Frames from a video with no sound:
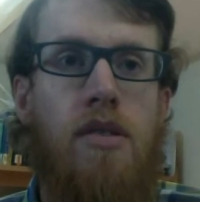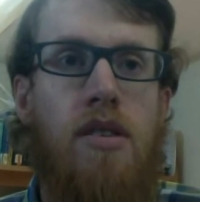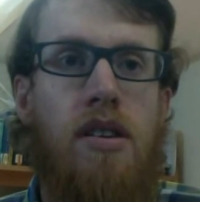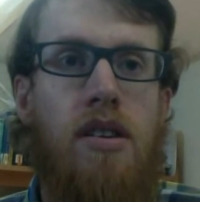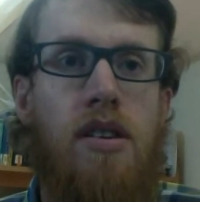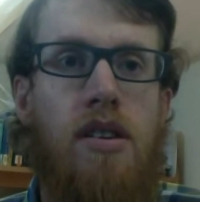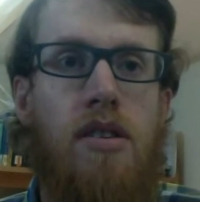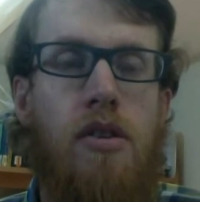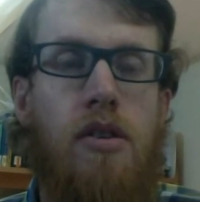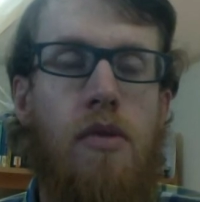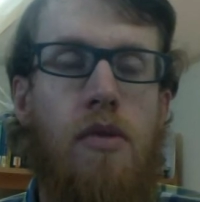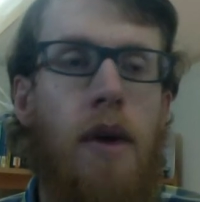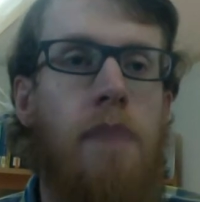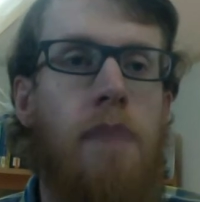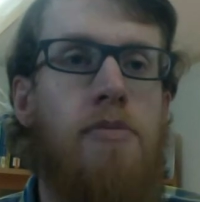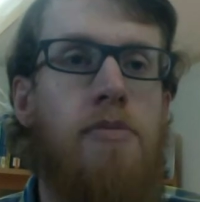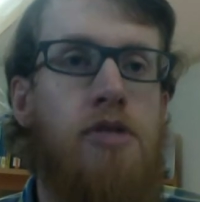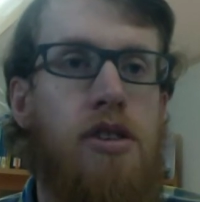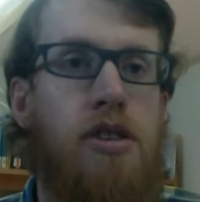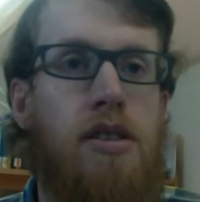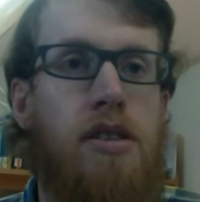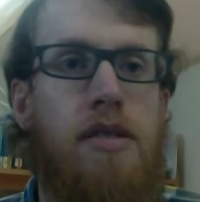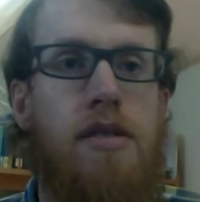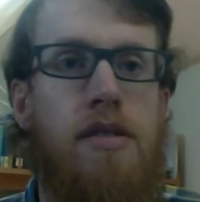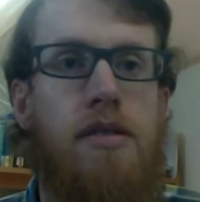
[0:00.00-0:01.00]

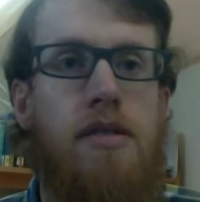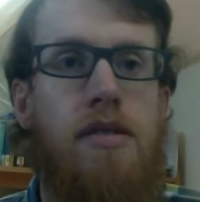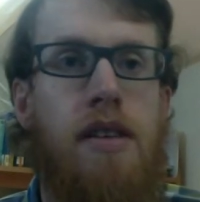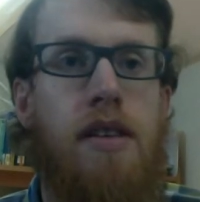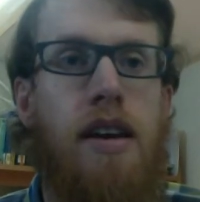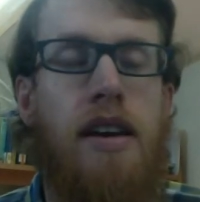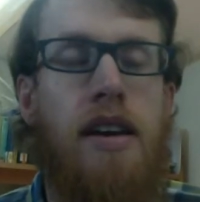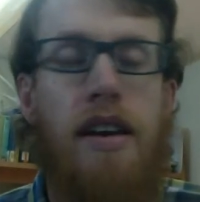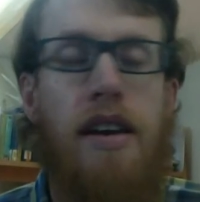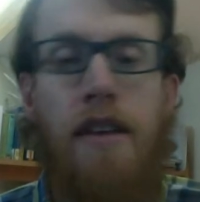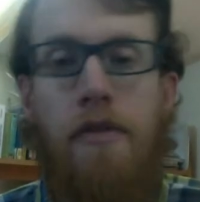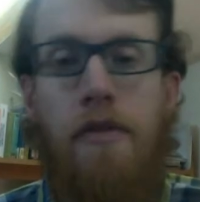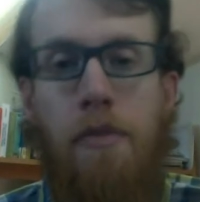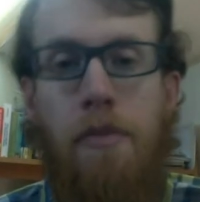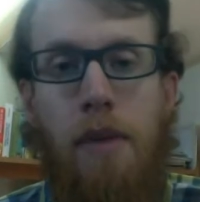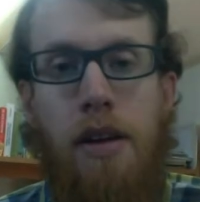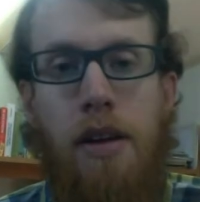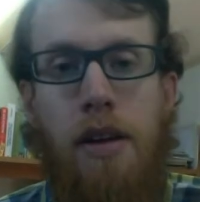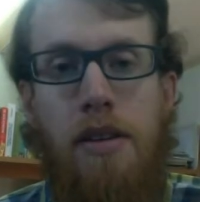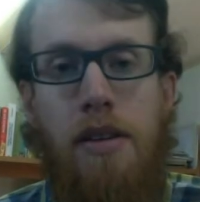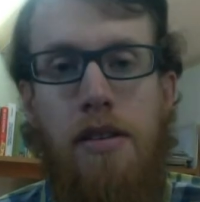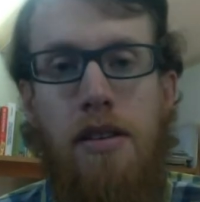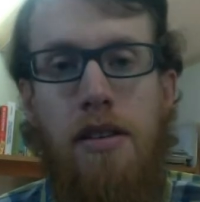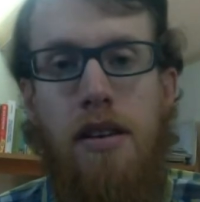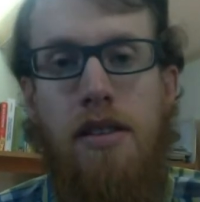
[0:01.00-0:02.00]
corruption in government
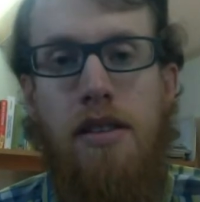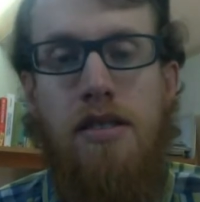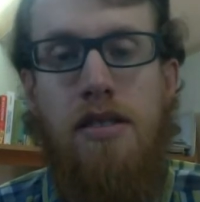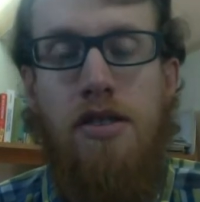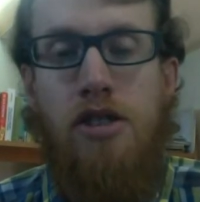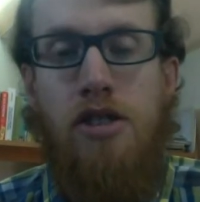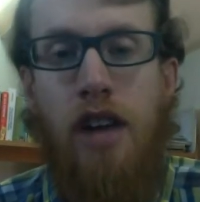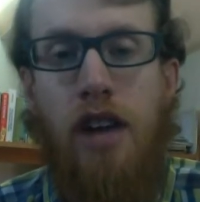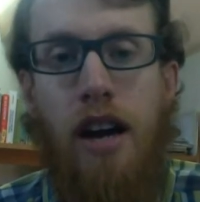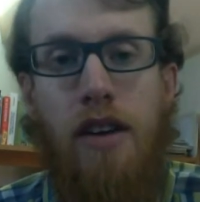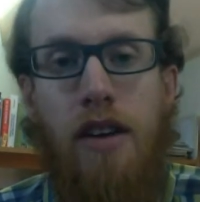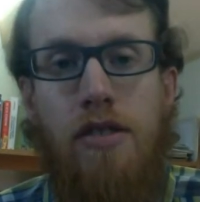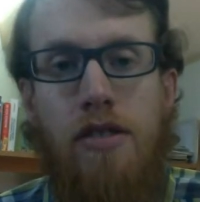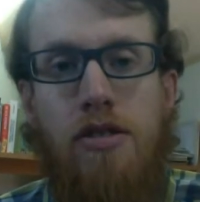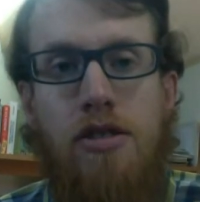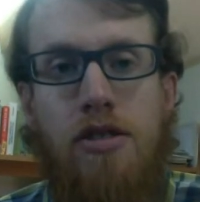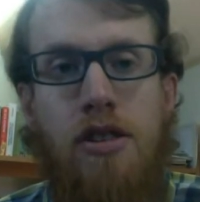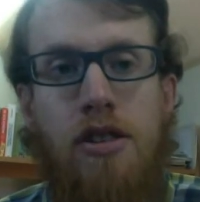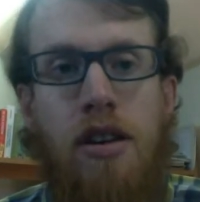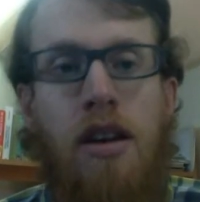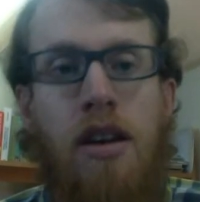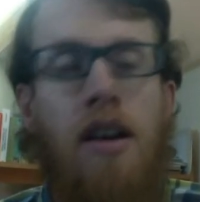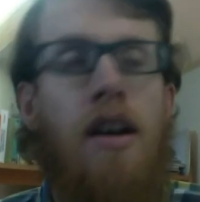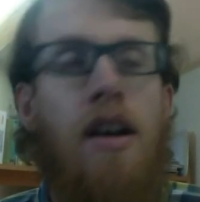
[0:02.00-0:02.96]
is a challenge.